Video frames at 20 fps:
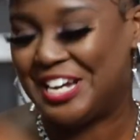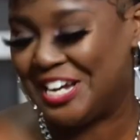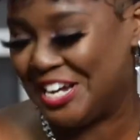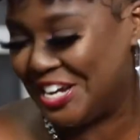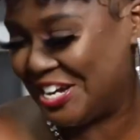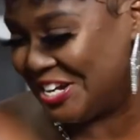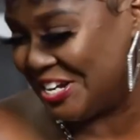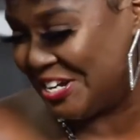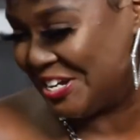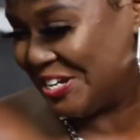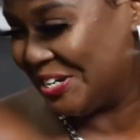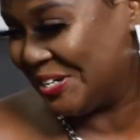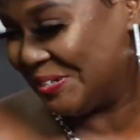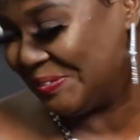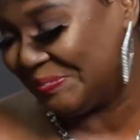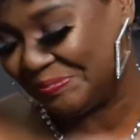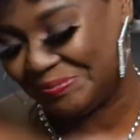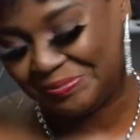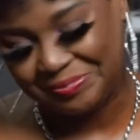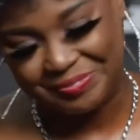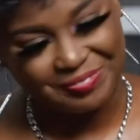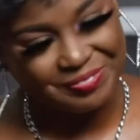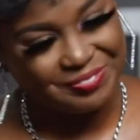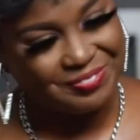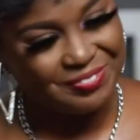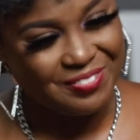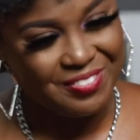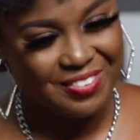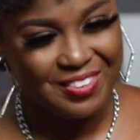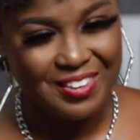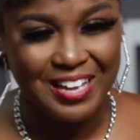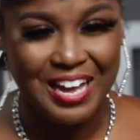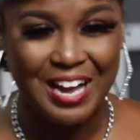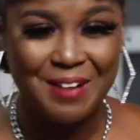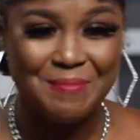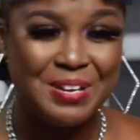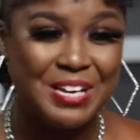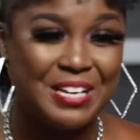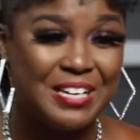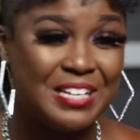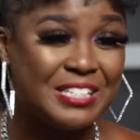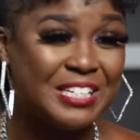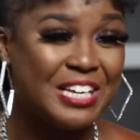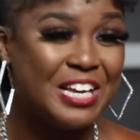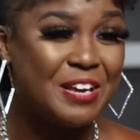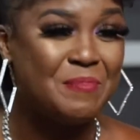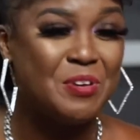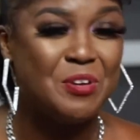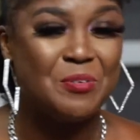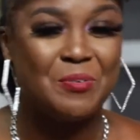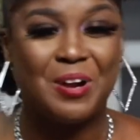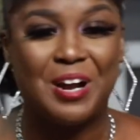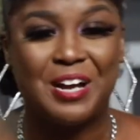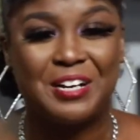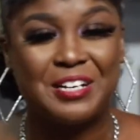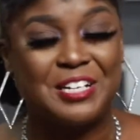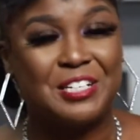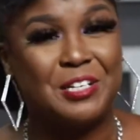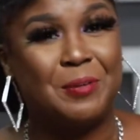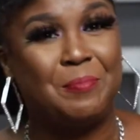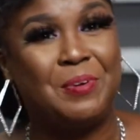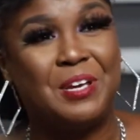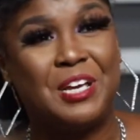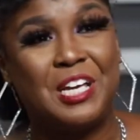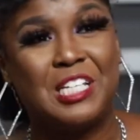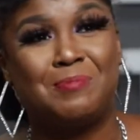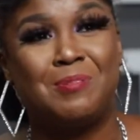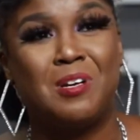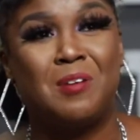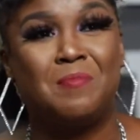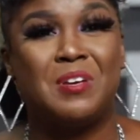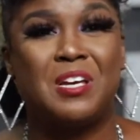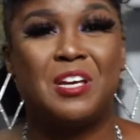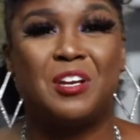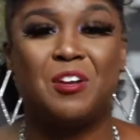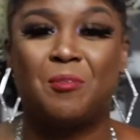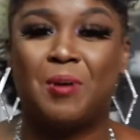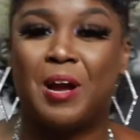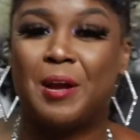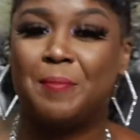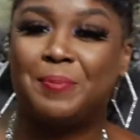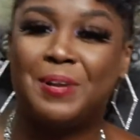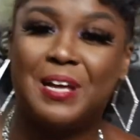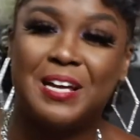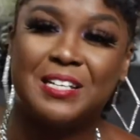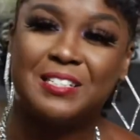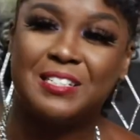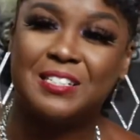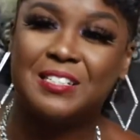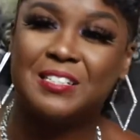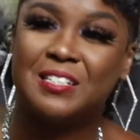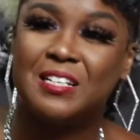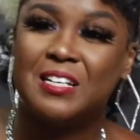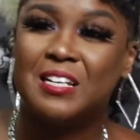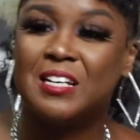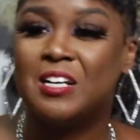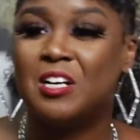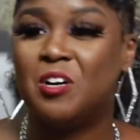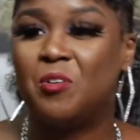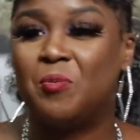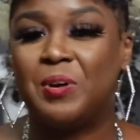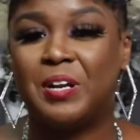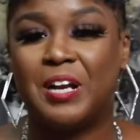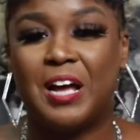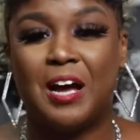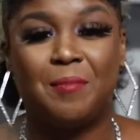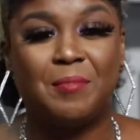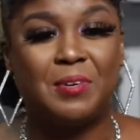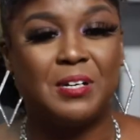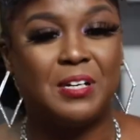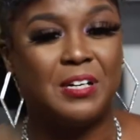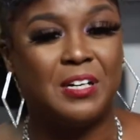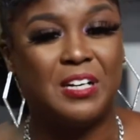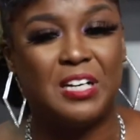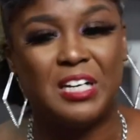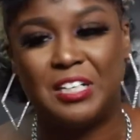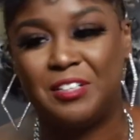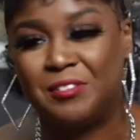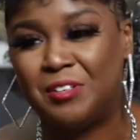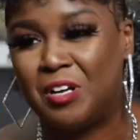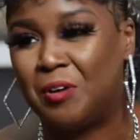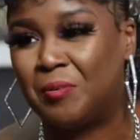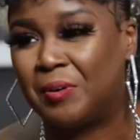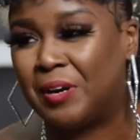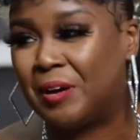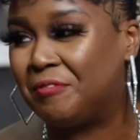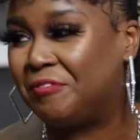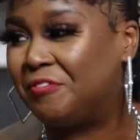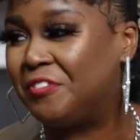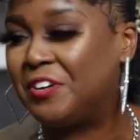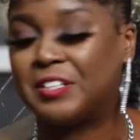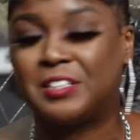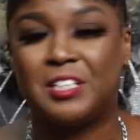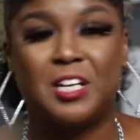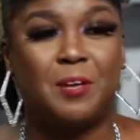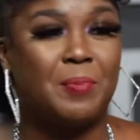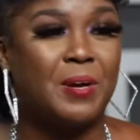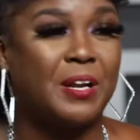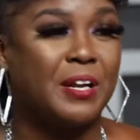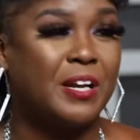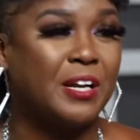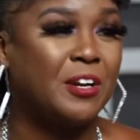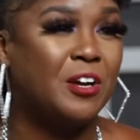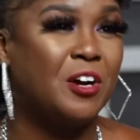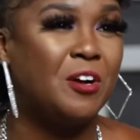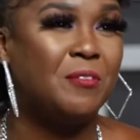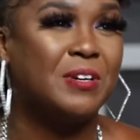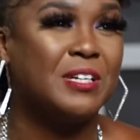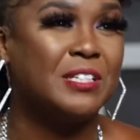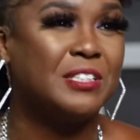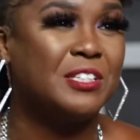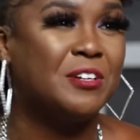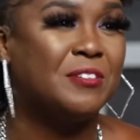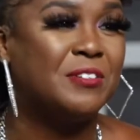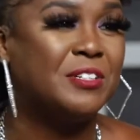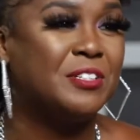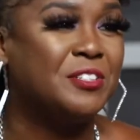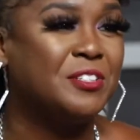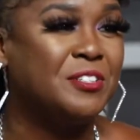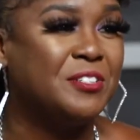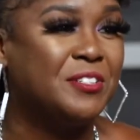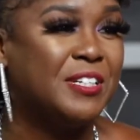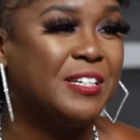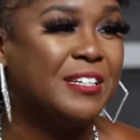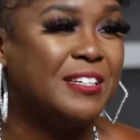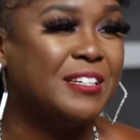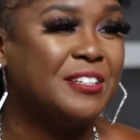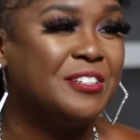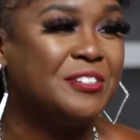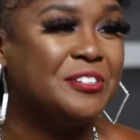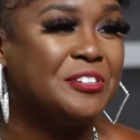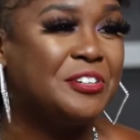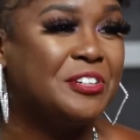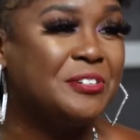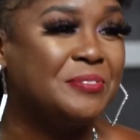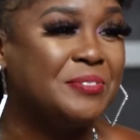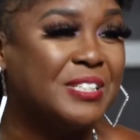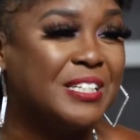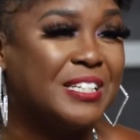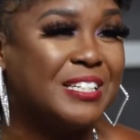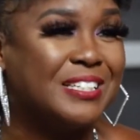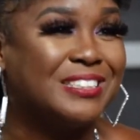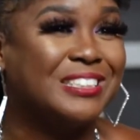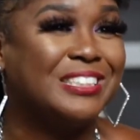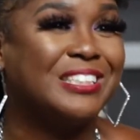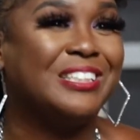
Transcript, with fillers: And, uh, I mean, it's getting me where I need to be. It's put me in the right places when I'm uh, you know, when I'm fucked up, I can always go and do it. You know what I'm saying?